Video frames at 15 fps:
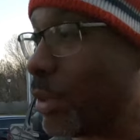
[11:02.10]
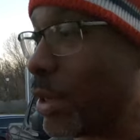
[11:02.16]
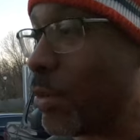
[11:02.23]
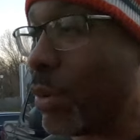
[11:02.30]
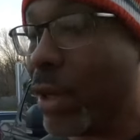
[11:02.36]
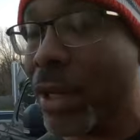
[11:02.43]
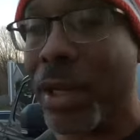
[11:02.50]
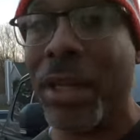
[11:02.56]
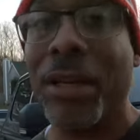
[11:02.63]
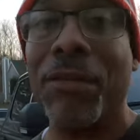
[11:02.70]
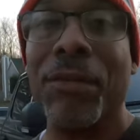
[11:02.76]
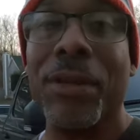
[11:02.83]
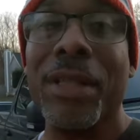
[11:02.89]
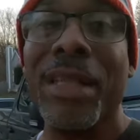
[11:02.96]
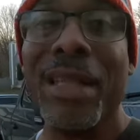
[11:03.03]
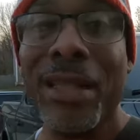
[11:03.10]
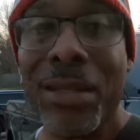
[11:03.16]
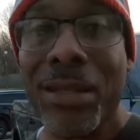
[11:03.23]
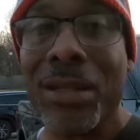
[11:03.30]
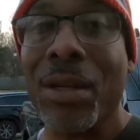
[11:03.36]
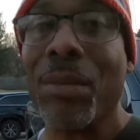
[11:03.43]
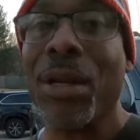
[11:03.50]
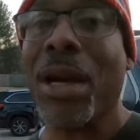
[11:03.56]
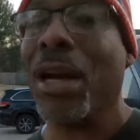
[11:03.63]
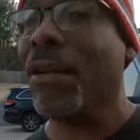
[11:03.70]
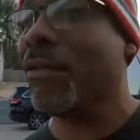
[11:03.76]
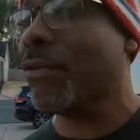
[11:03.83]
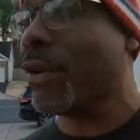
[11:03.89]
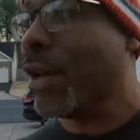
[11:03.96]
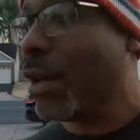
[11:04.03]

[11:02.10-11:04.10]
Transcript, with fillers: but I wanted to give at least some kind of